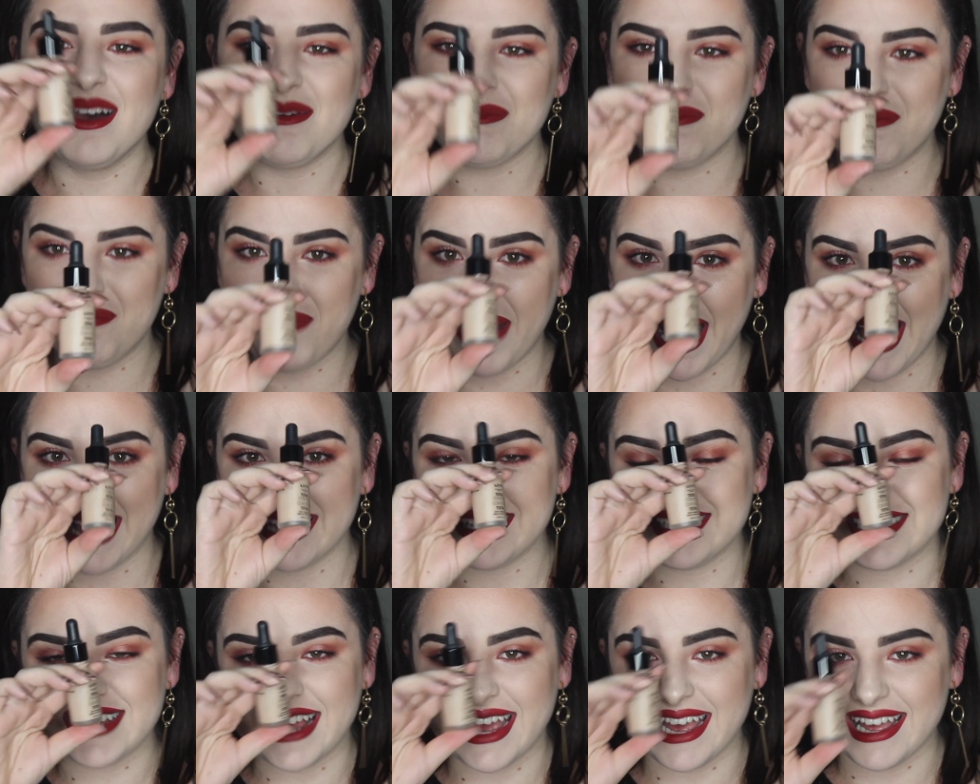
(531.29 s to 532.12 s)

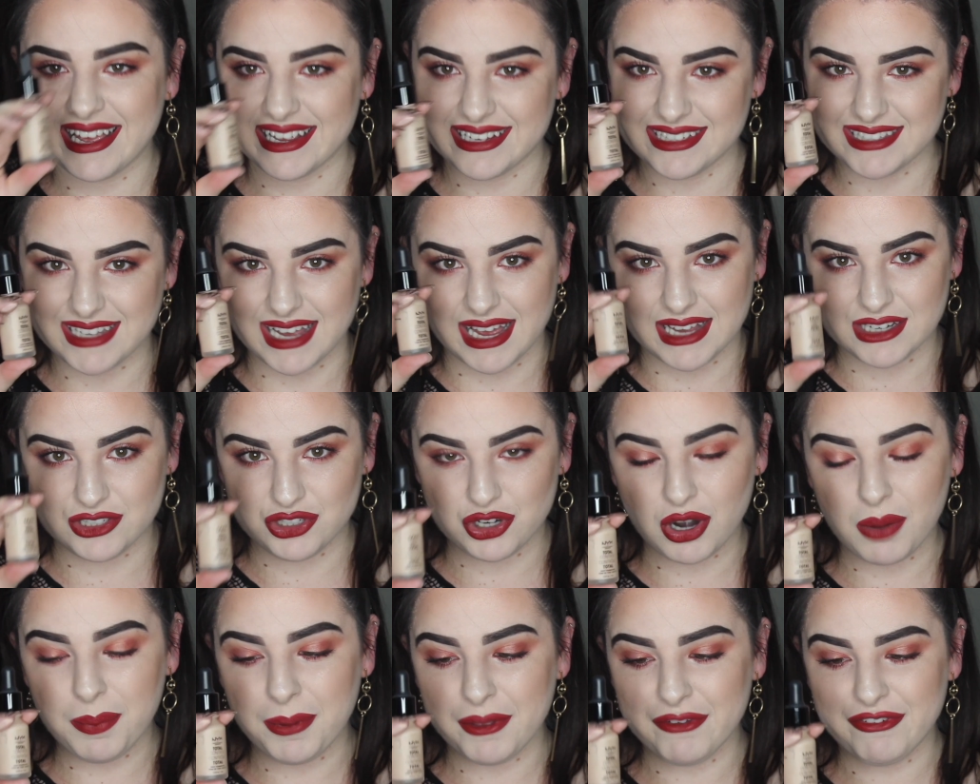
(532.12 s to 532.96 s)
But it is a
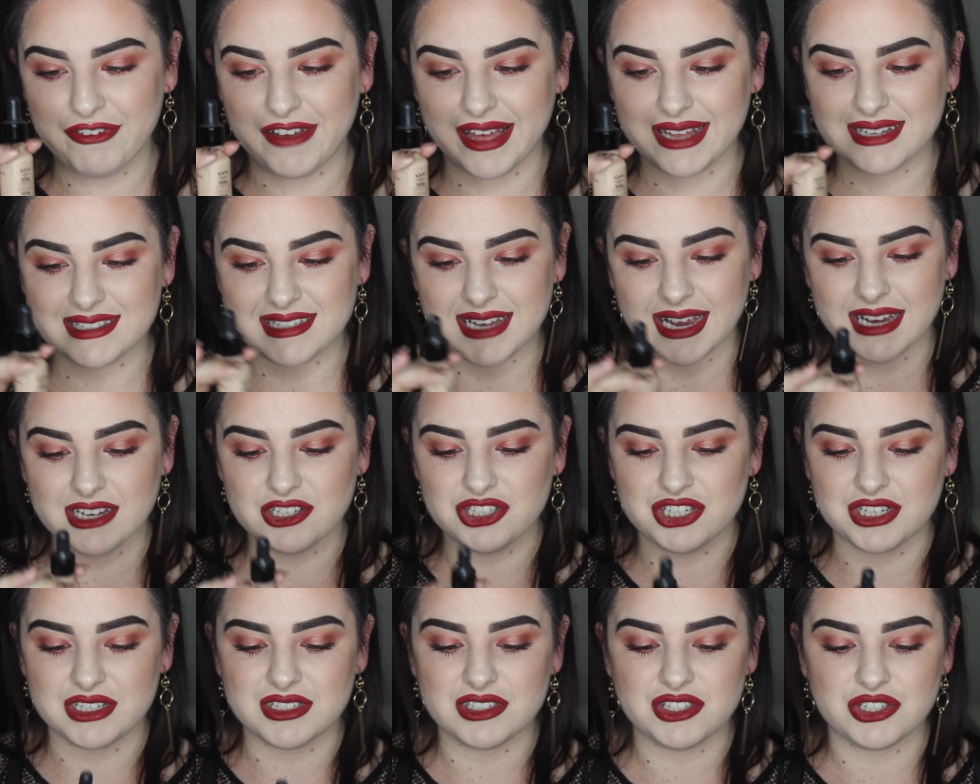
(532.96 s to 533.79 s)
dropper
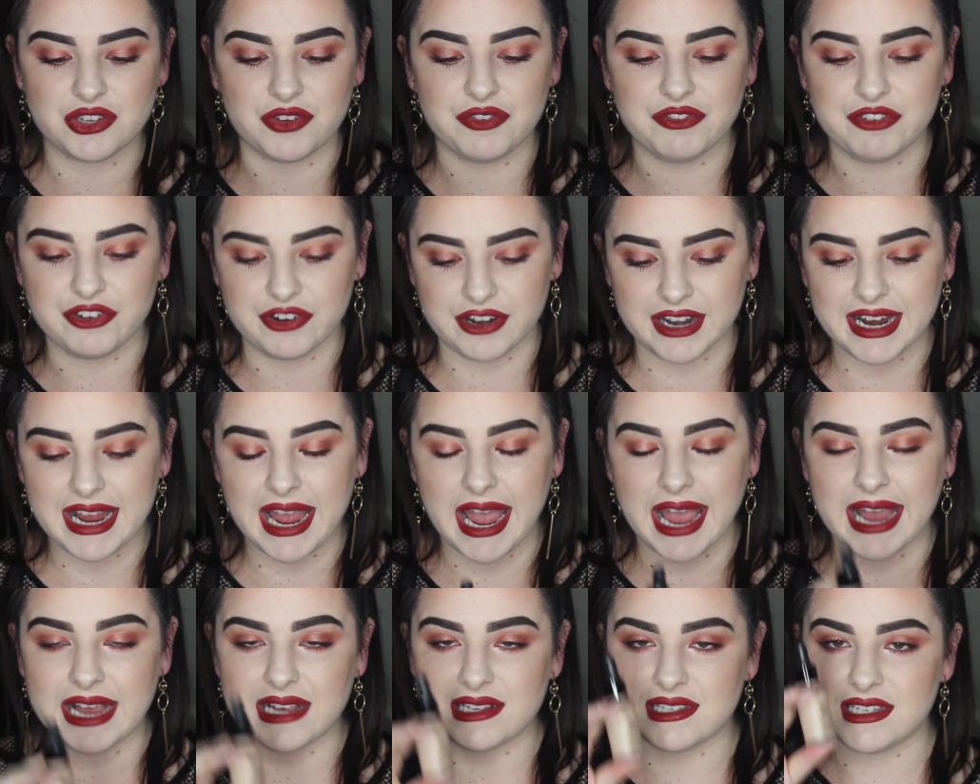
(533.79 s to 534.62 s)
foundation, so very
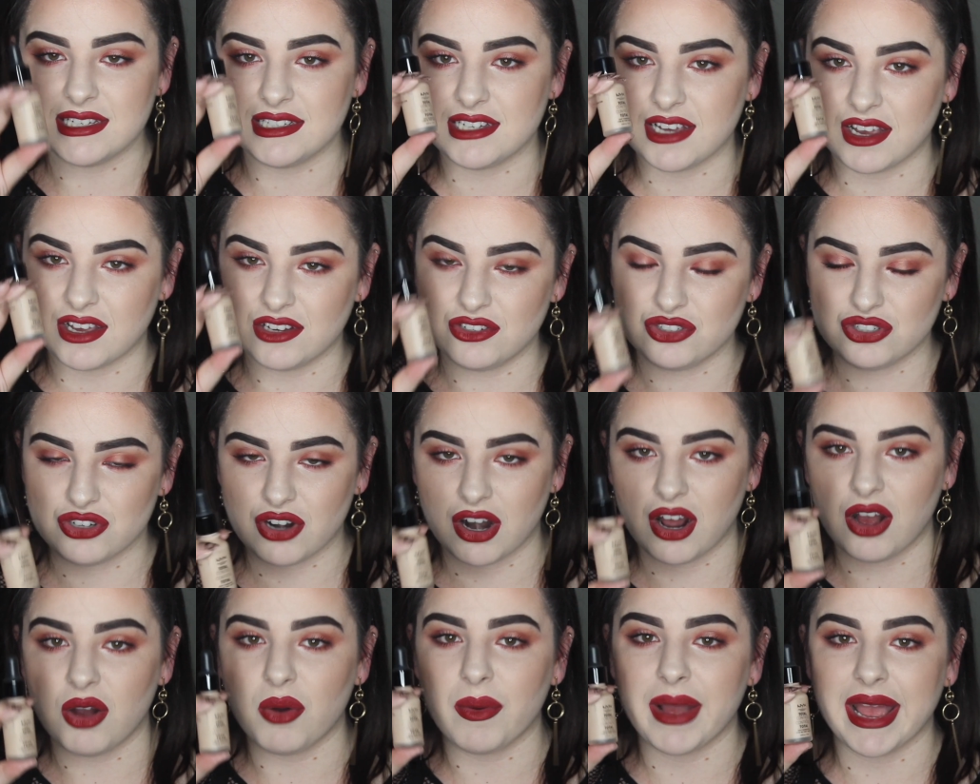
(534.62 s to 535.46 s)
easy to
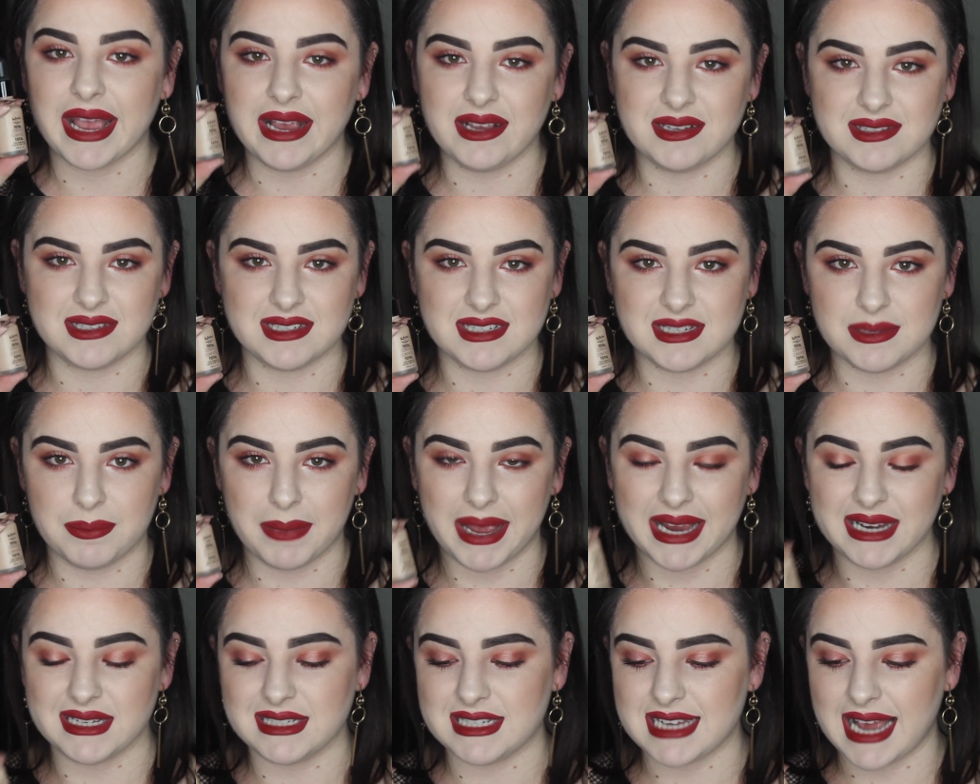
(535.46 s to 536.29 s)
control, easy to
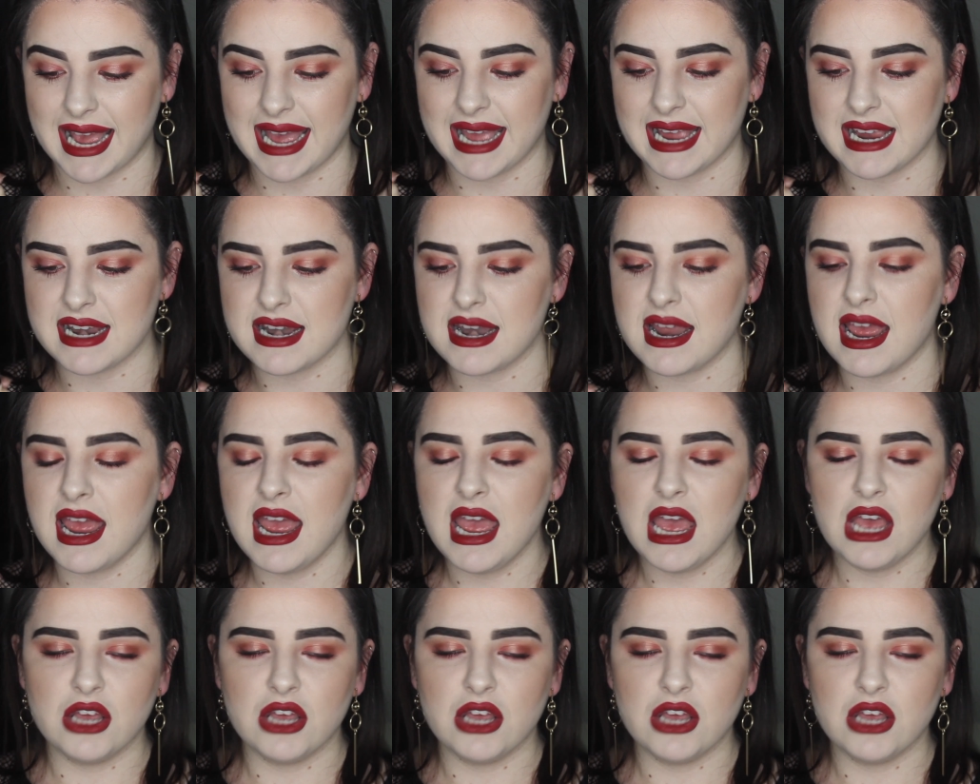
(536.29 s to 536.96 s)
maintain.